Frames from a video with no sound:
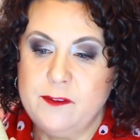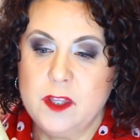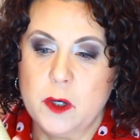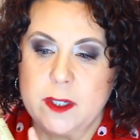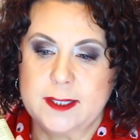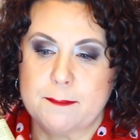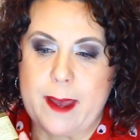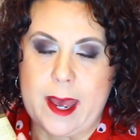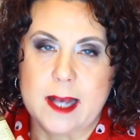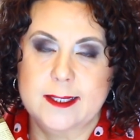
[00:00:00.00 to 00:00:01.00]
Even though it's a
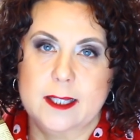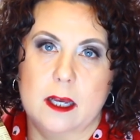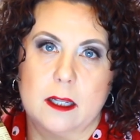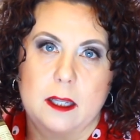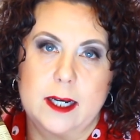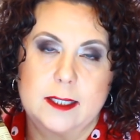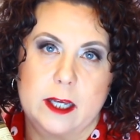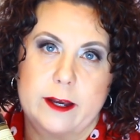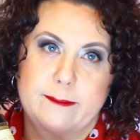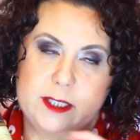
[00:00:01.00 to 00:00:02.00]
mask, a lot of
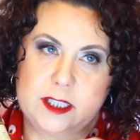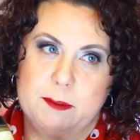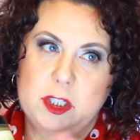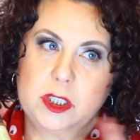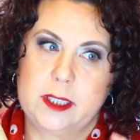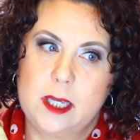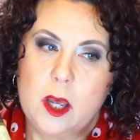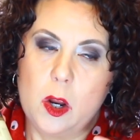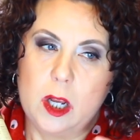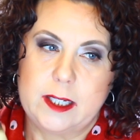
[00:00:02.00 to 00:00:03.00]
times, especially
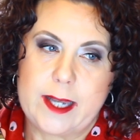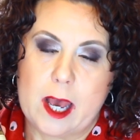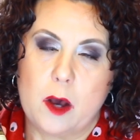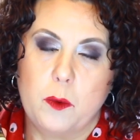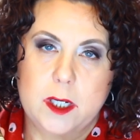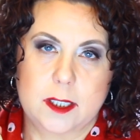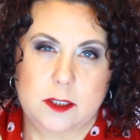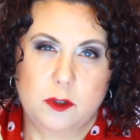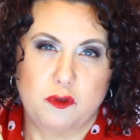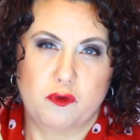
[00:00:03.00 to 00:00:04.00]
now when it's
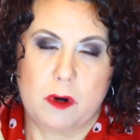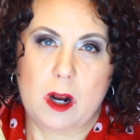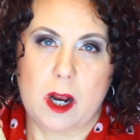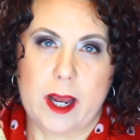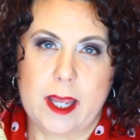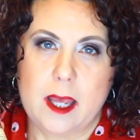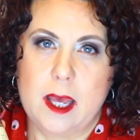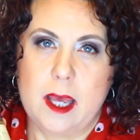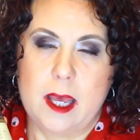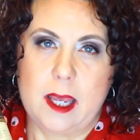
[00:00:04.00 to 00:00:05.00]
so dry
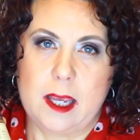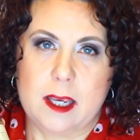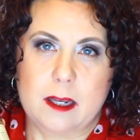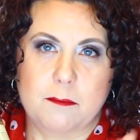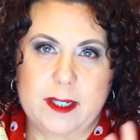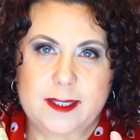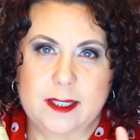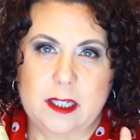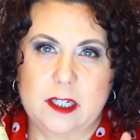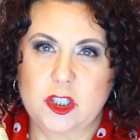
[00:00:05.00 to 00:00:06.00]
and my
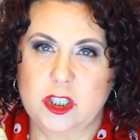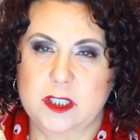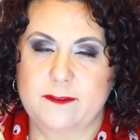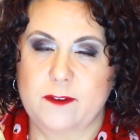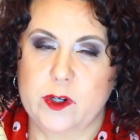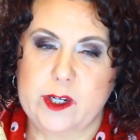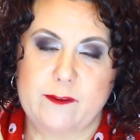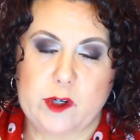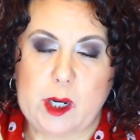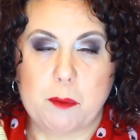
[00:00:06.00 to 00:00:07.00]
skin is just very,
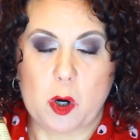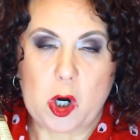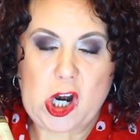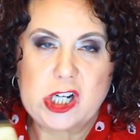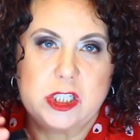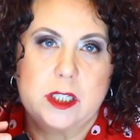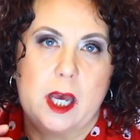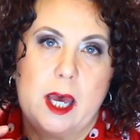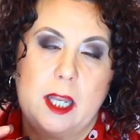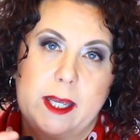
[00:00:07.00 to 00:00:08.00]
very parched.
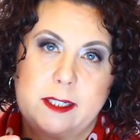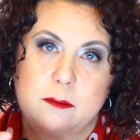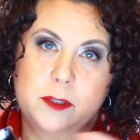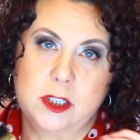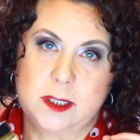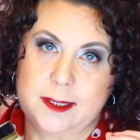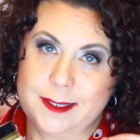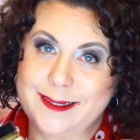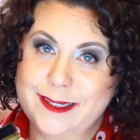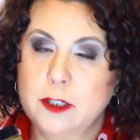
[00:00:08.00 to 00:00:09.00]
I like to put just
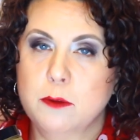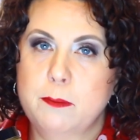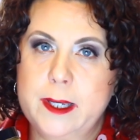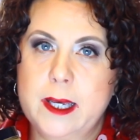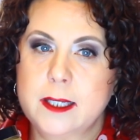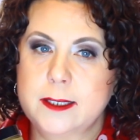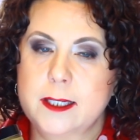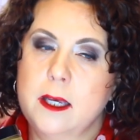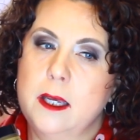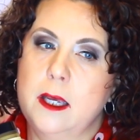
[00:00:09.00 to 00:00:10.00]
a little bit